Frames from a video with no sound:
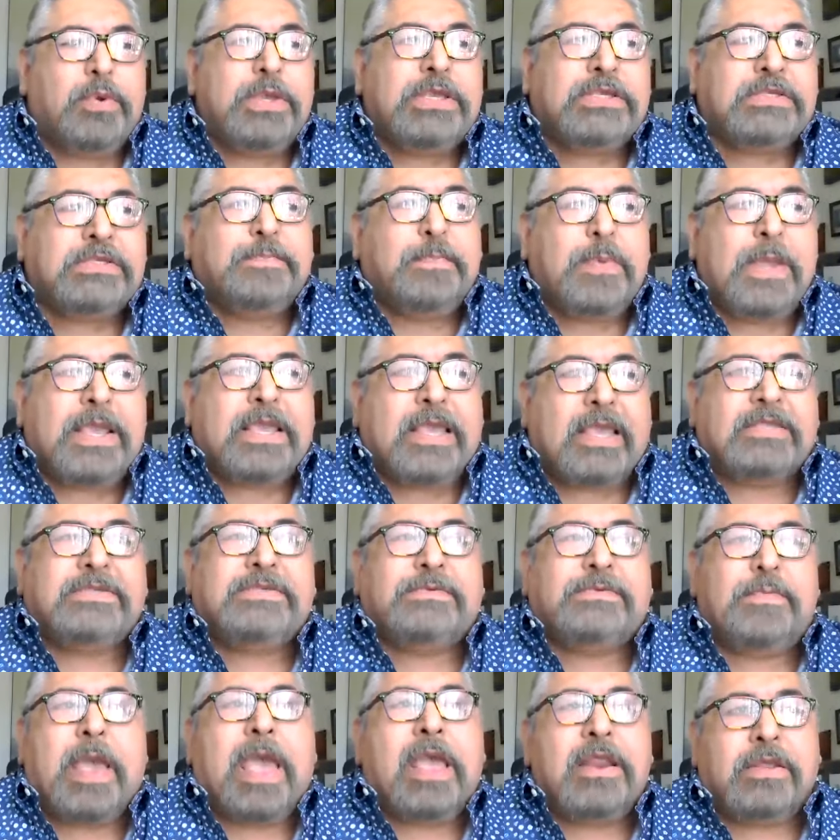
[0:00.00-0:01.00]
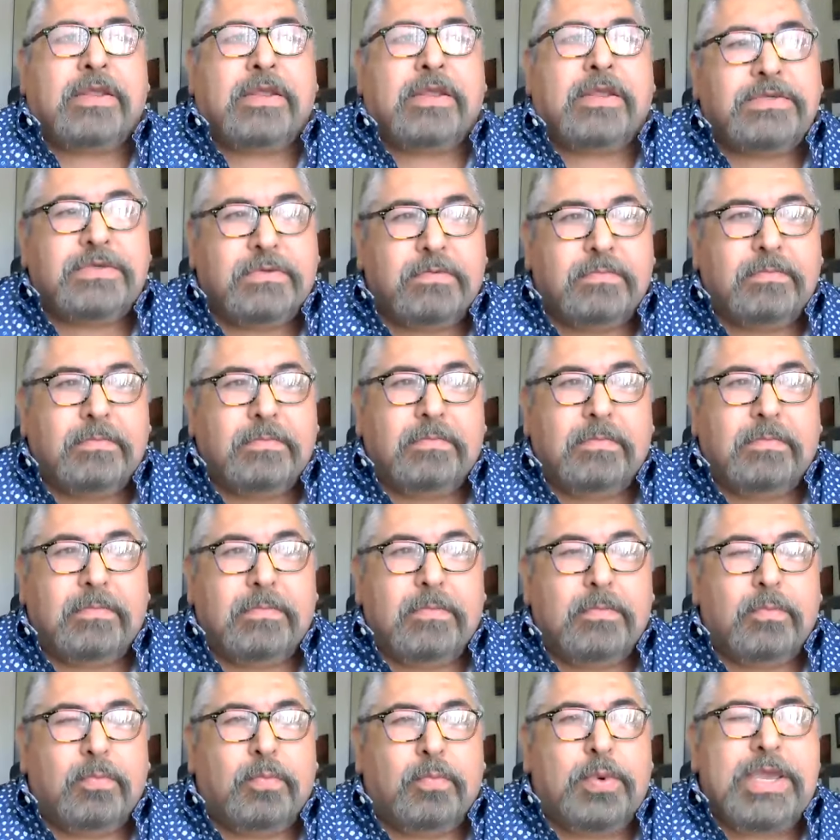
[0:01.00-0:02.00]
speak Spanish.
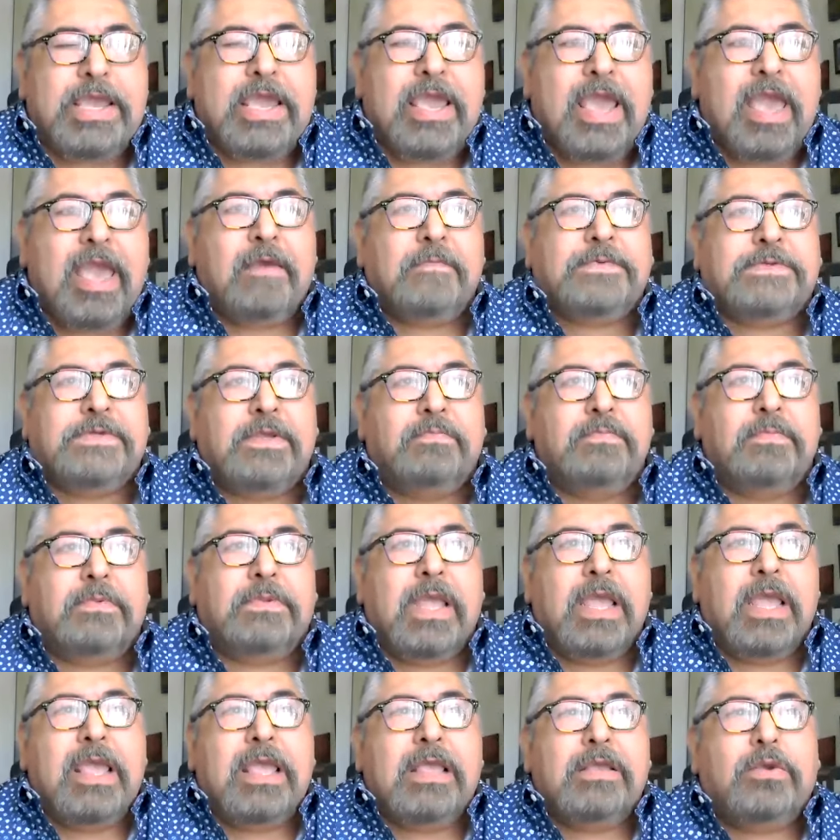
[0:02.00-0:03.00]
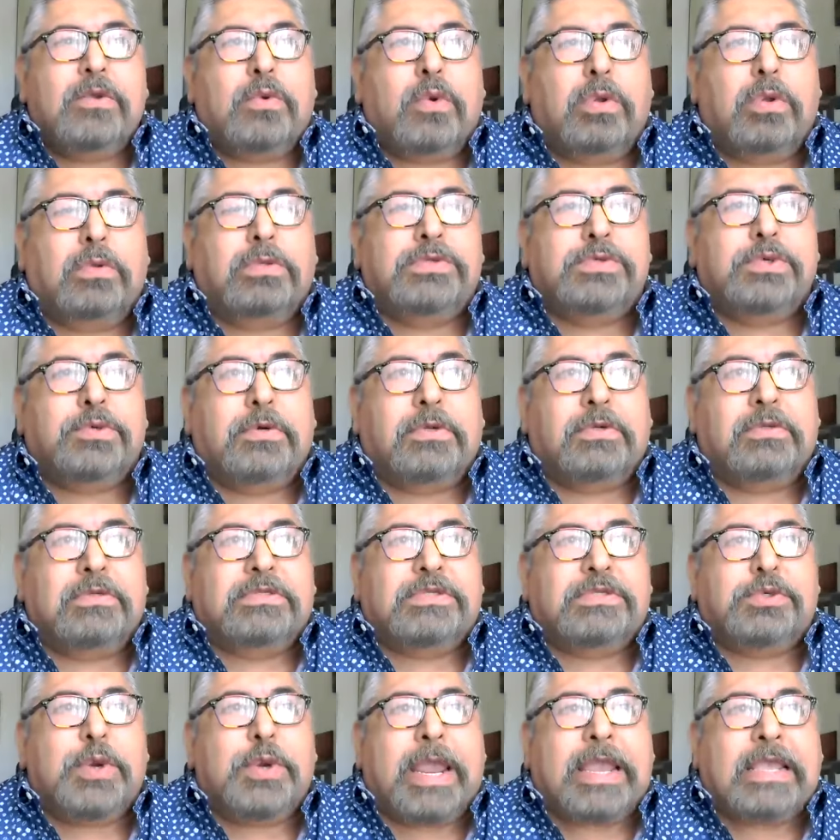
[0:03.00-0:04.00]
We have some cultural
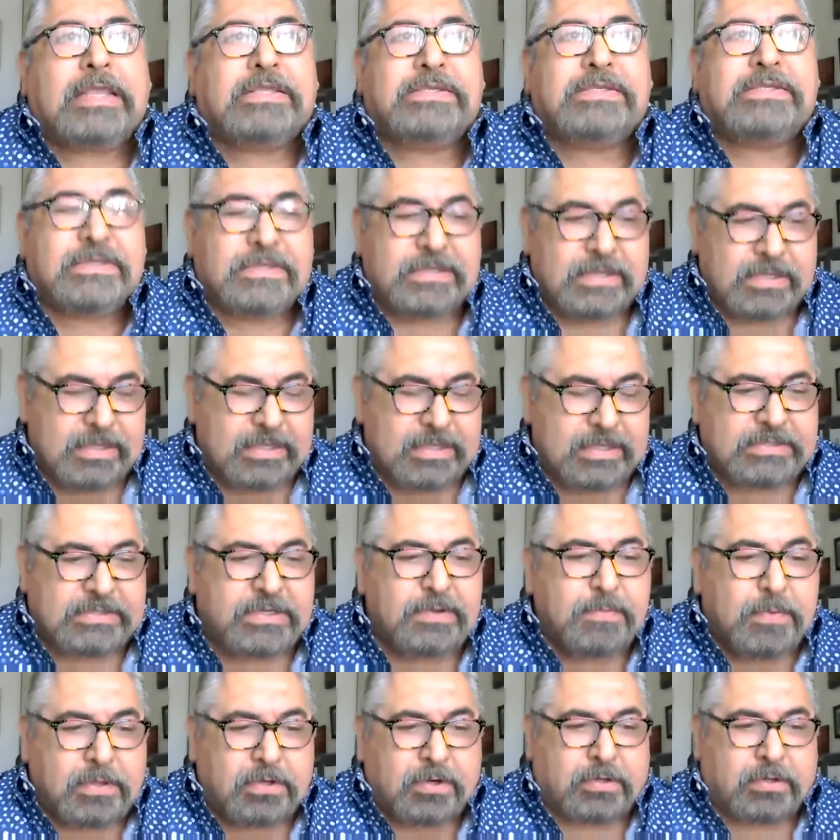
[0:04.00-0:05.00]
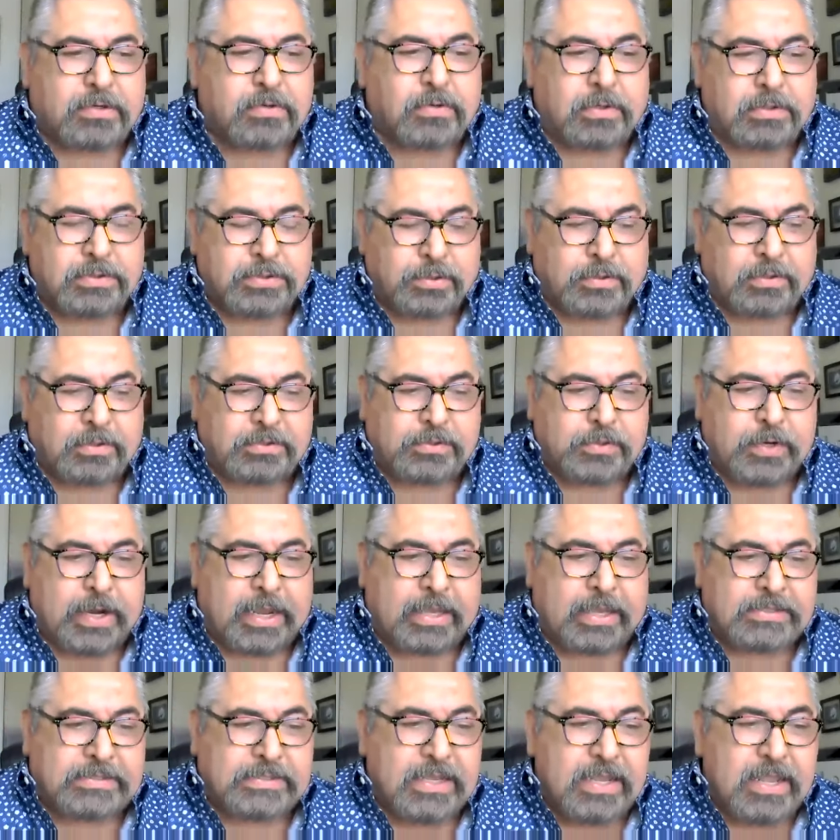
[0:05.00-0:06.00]
traits, similar cultural
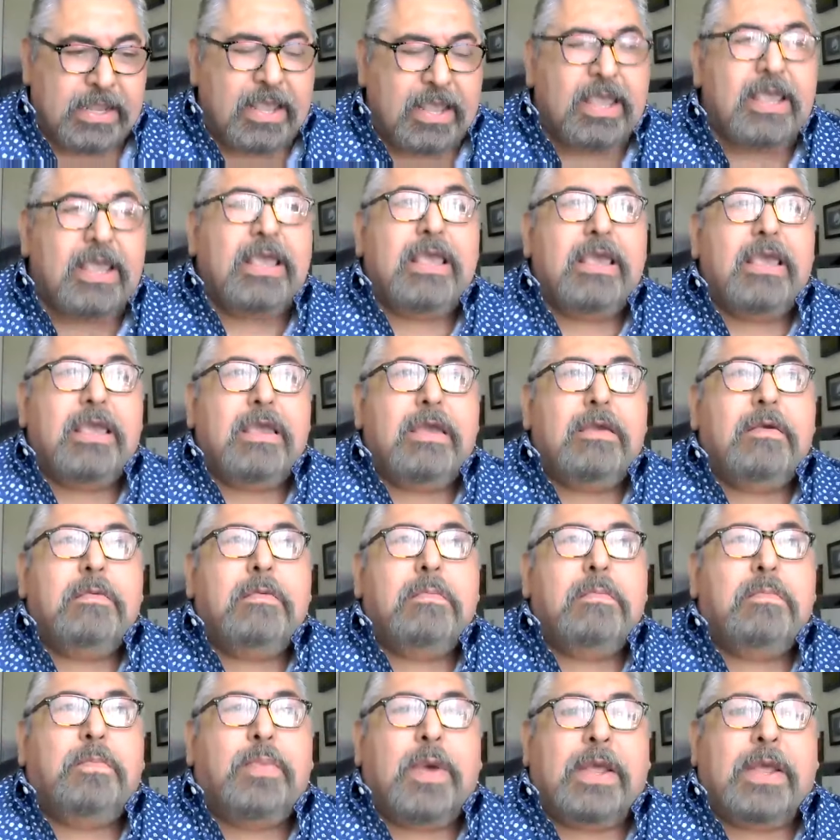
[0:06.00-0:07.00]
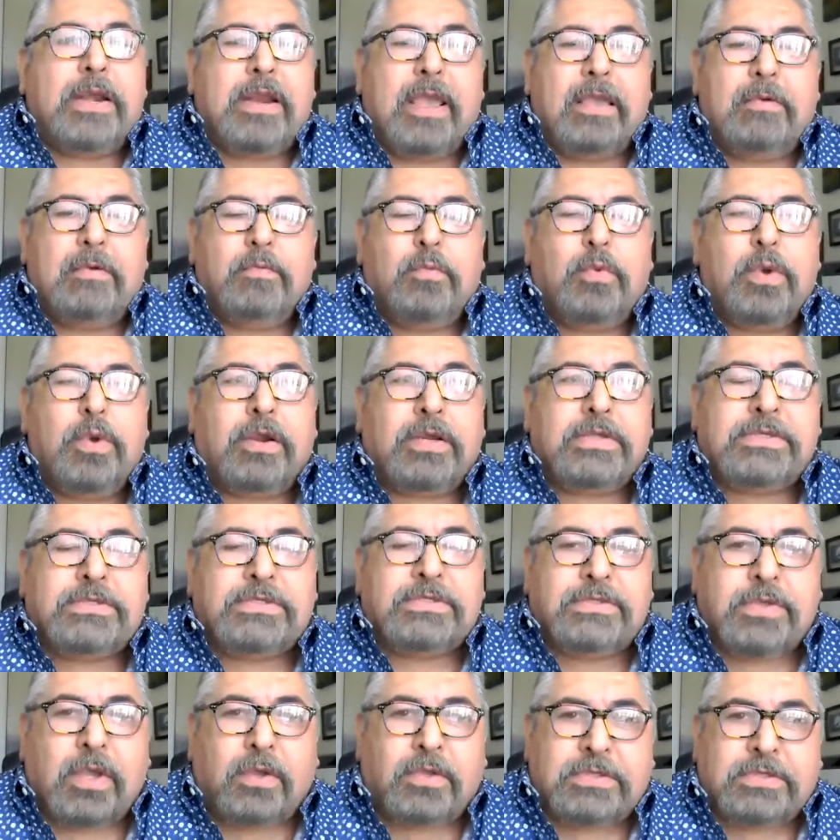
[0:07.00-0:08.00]
traits, but we're
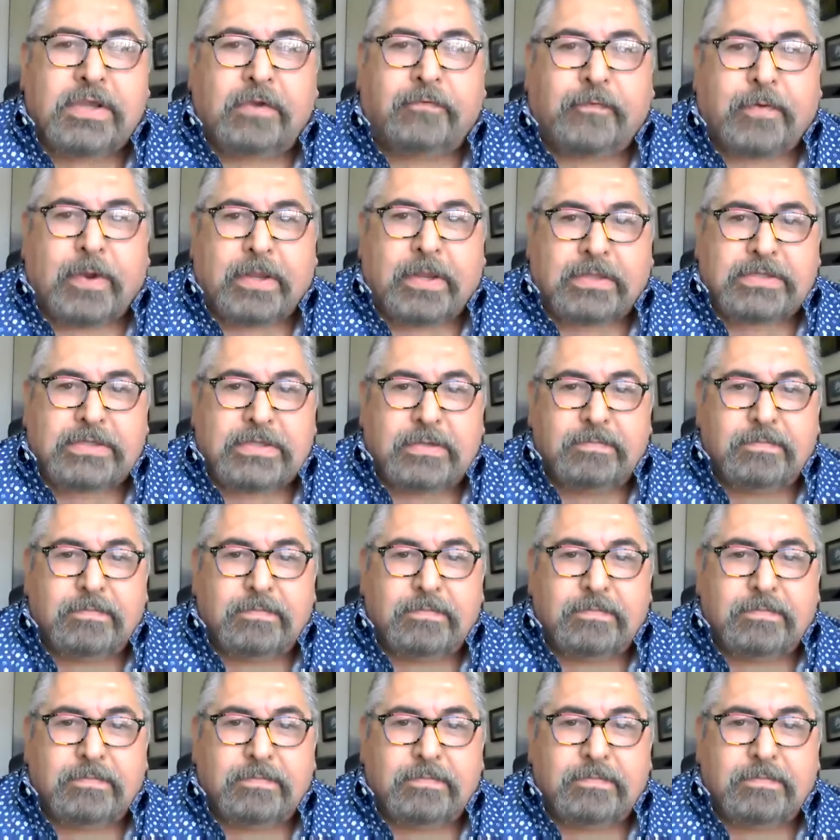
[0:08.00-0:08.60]
so different.